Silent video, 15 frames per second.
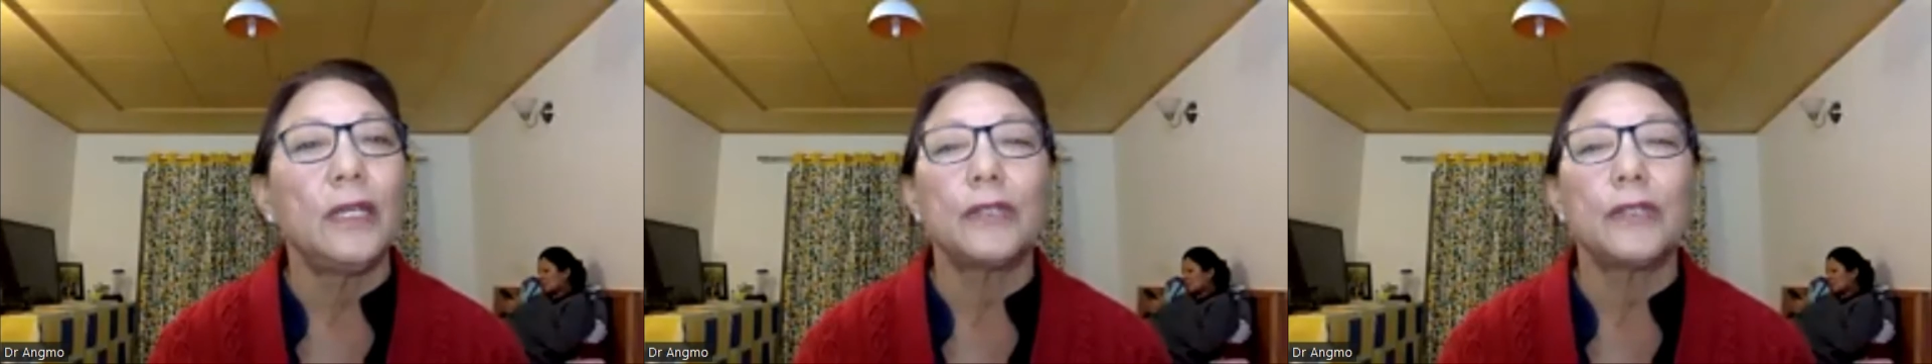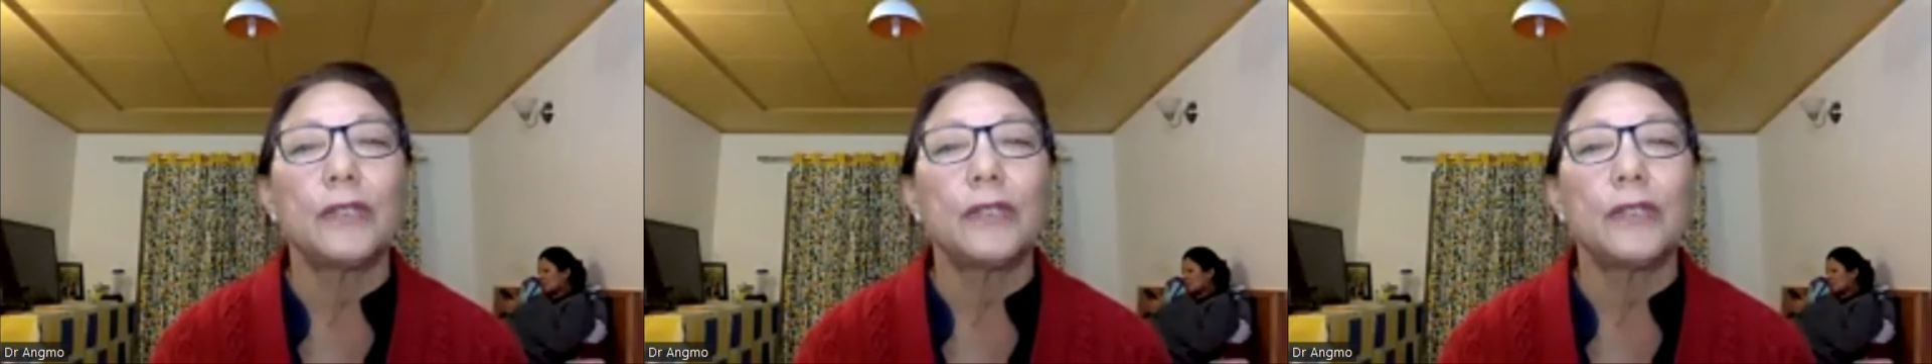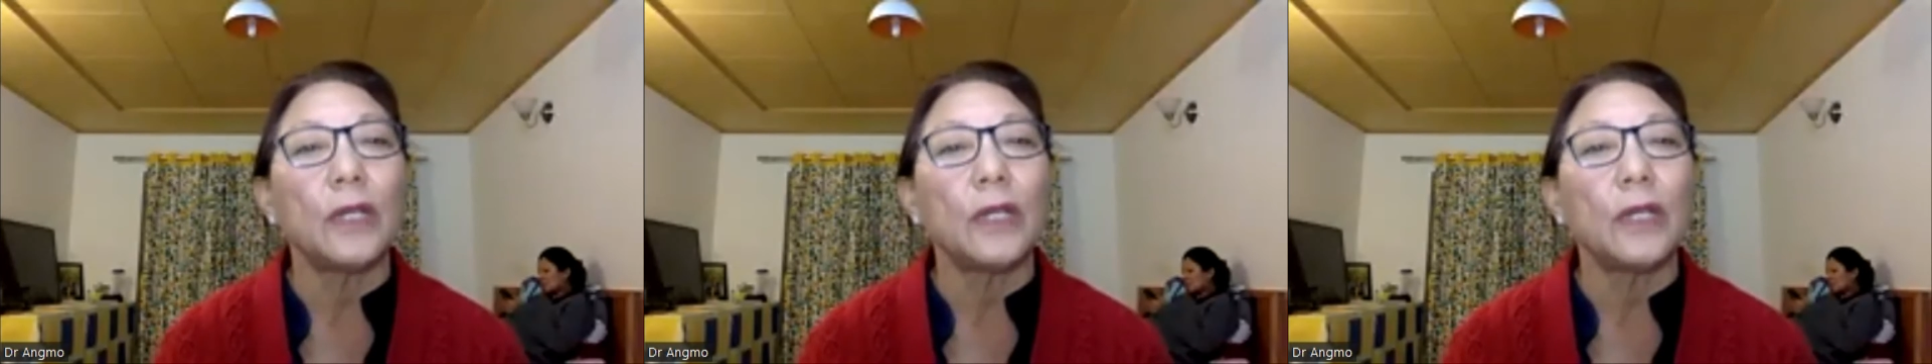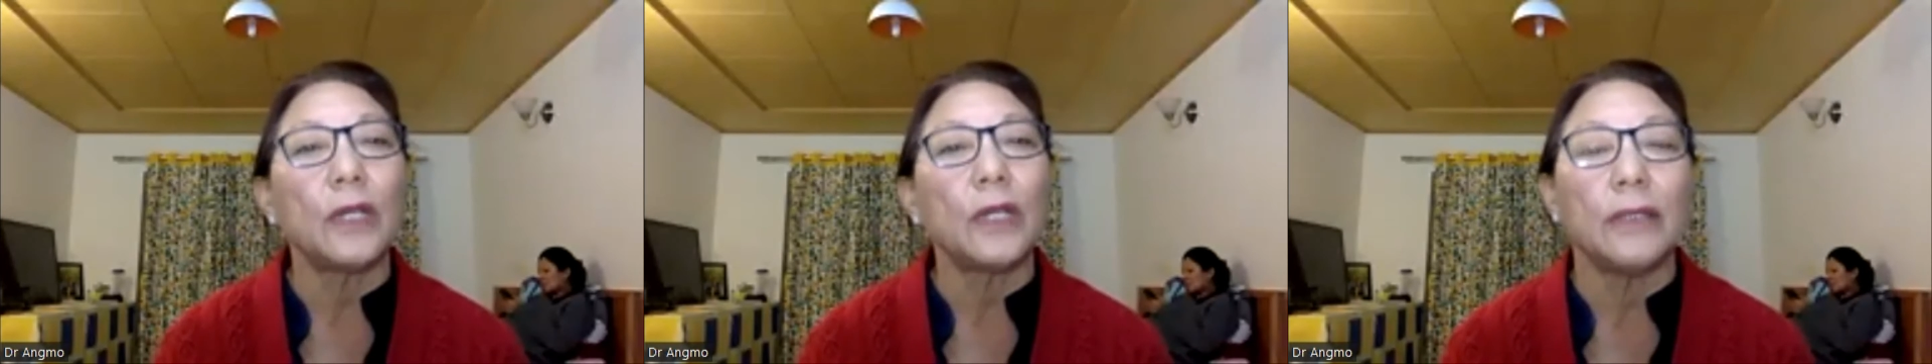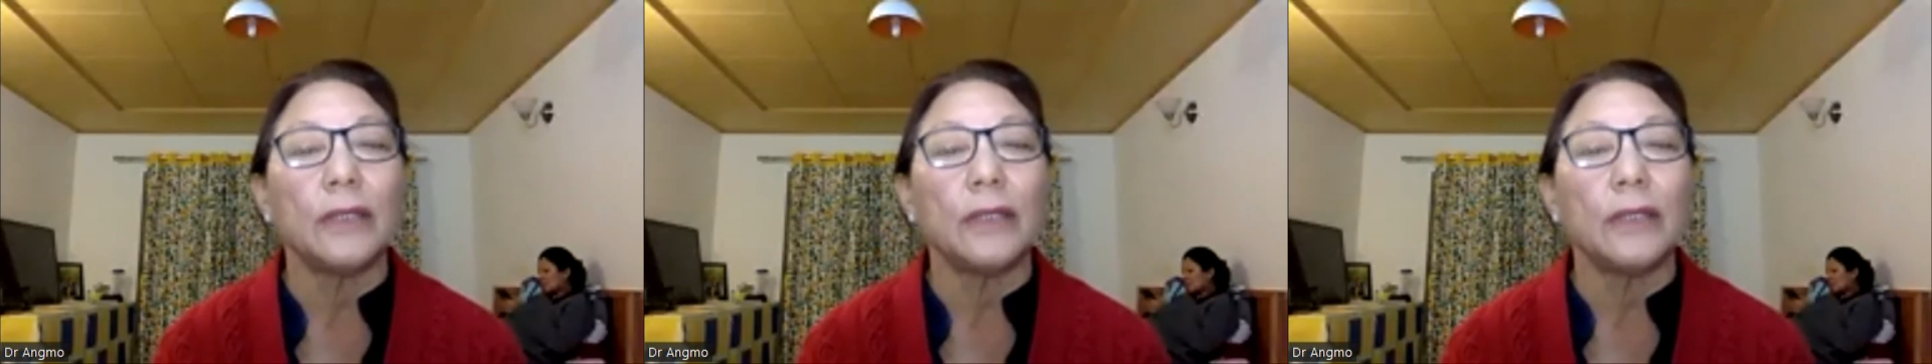was the Corps
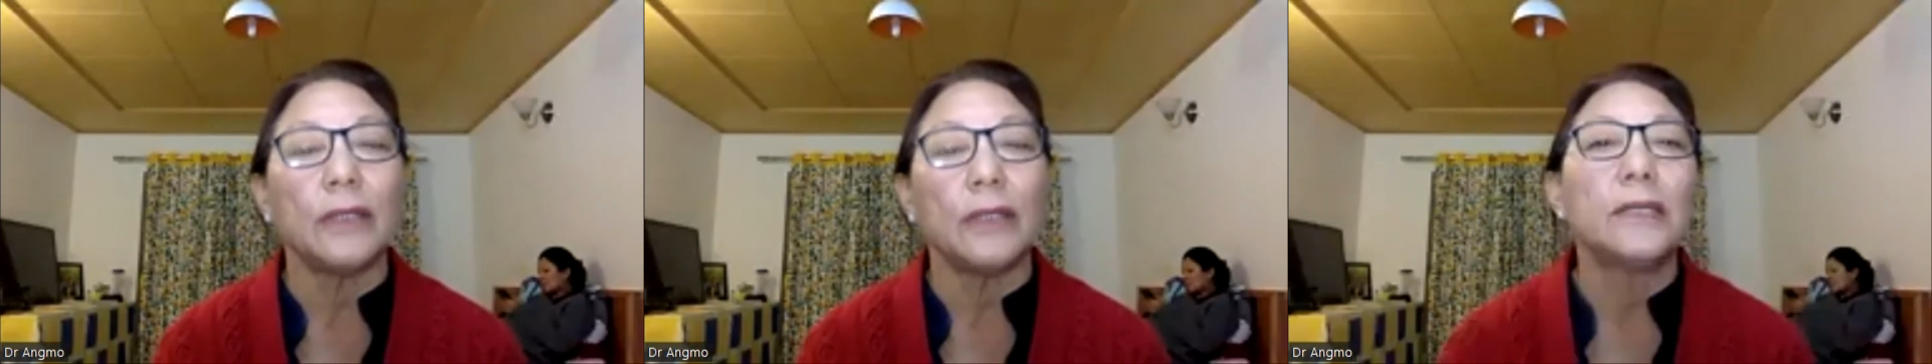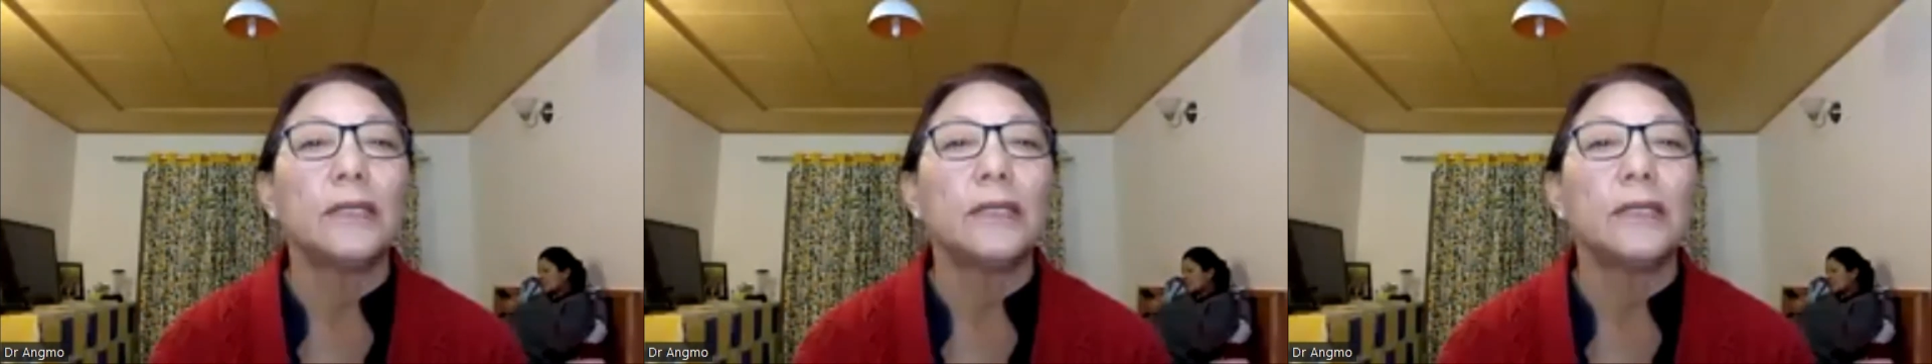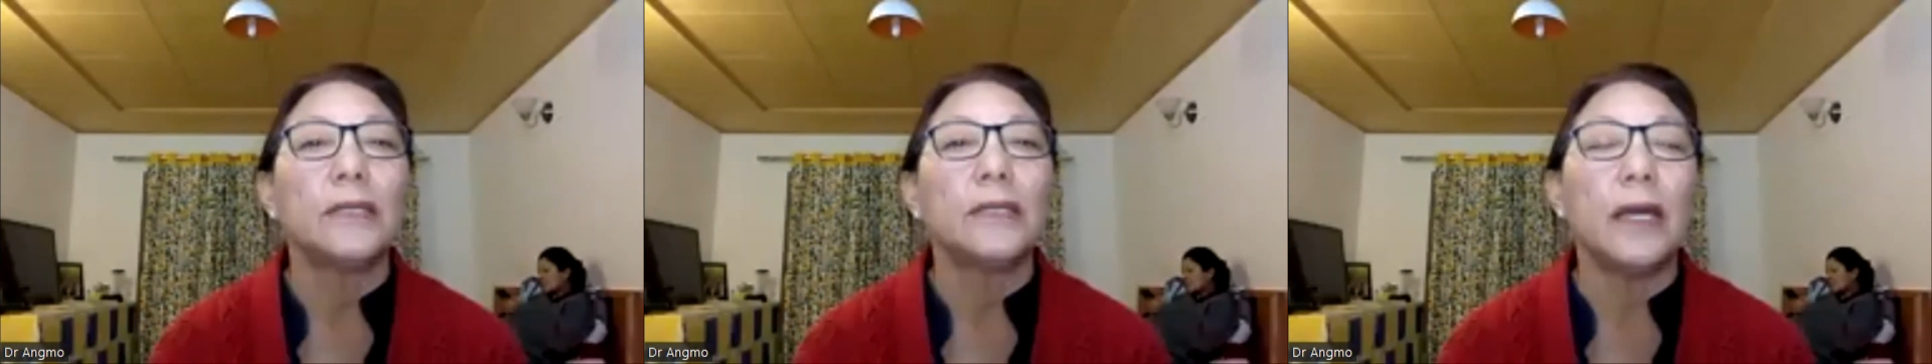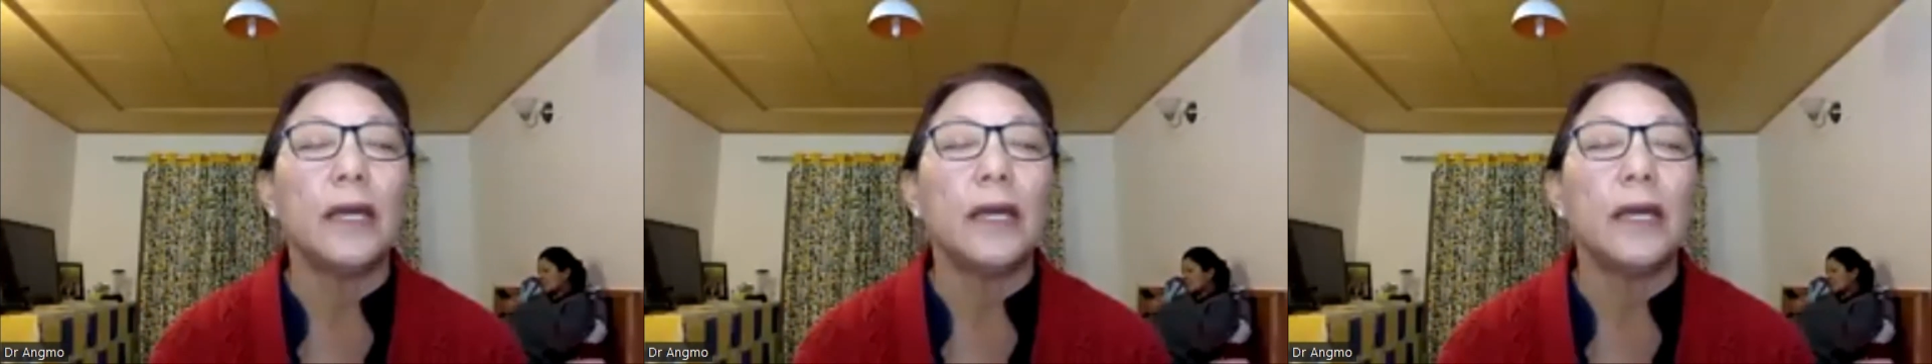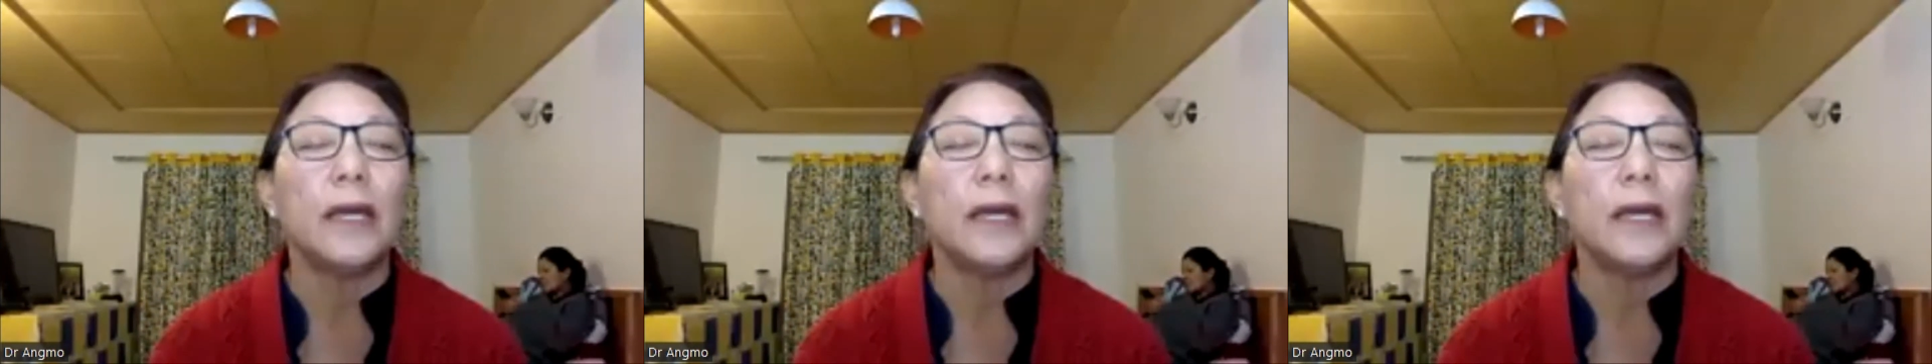commander, and